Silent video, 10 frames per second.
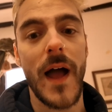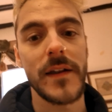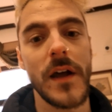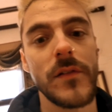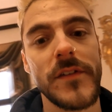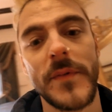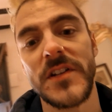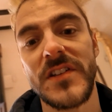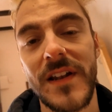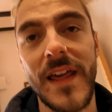and how they've
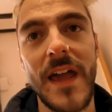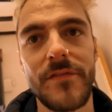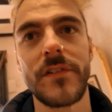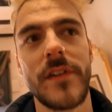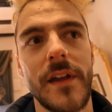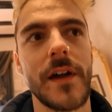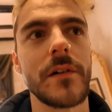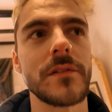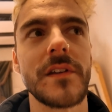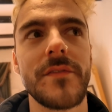managed to lay everything
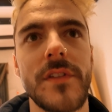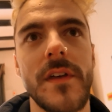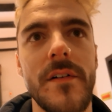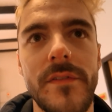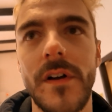out to give it that